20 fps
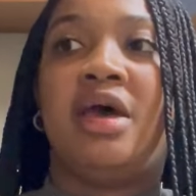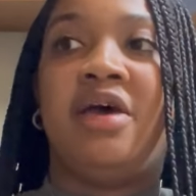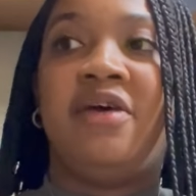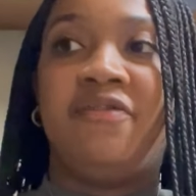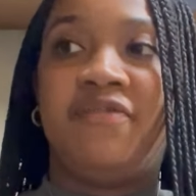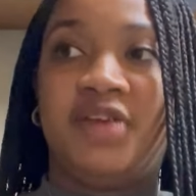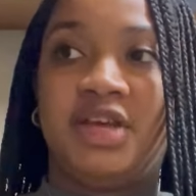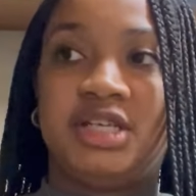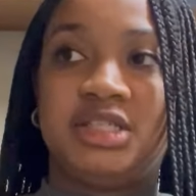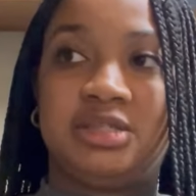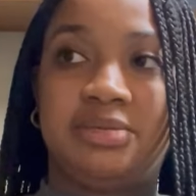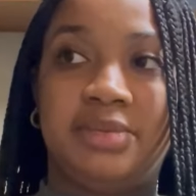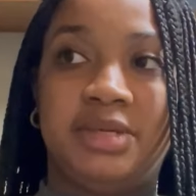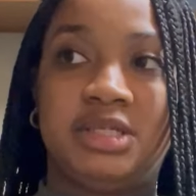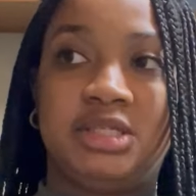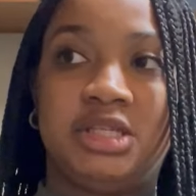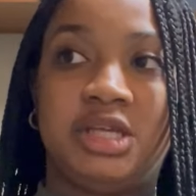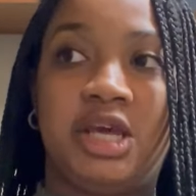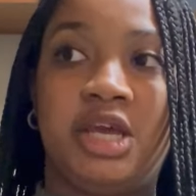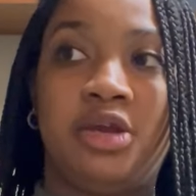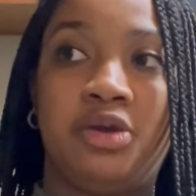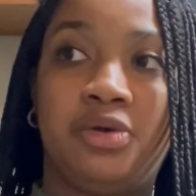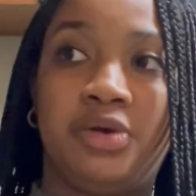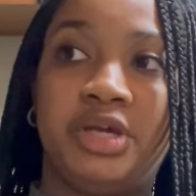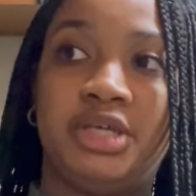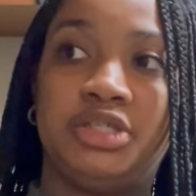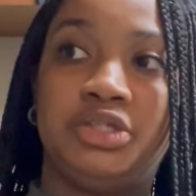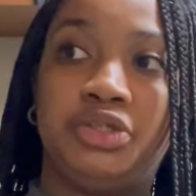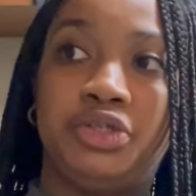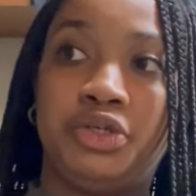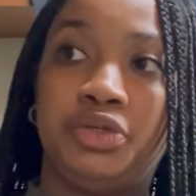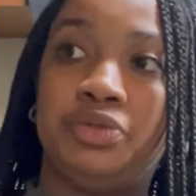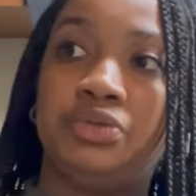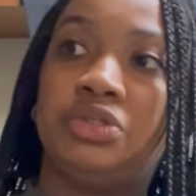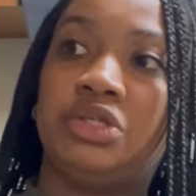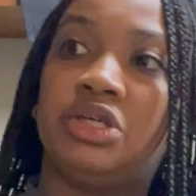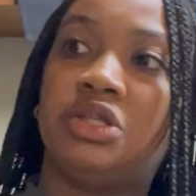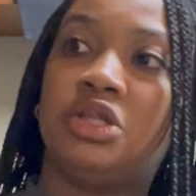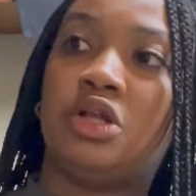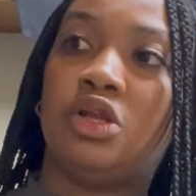advancements increase due
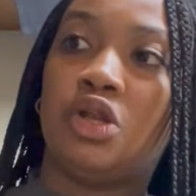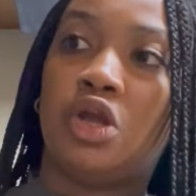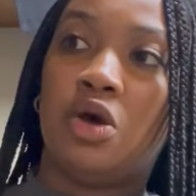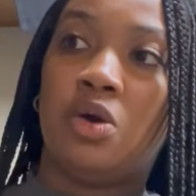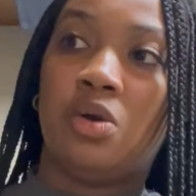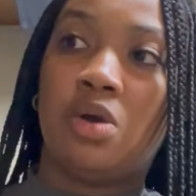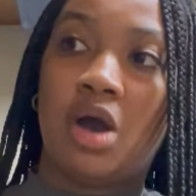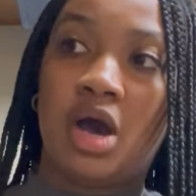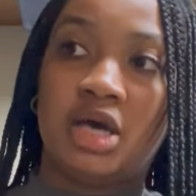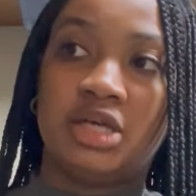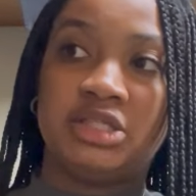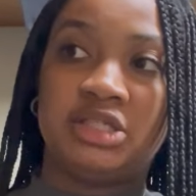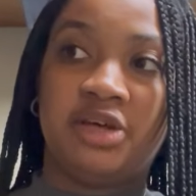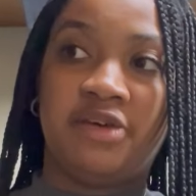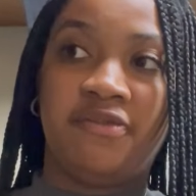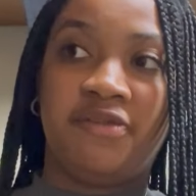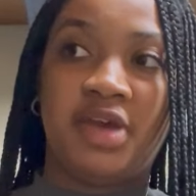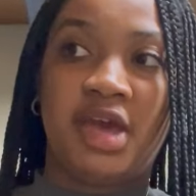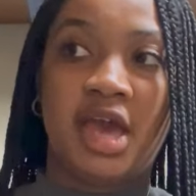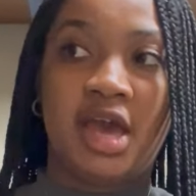to the low cost of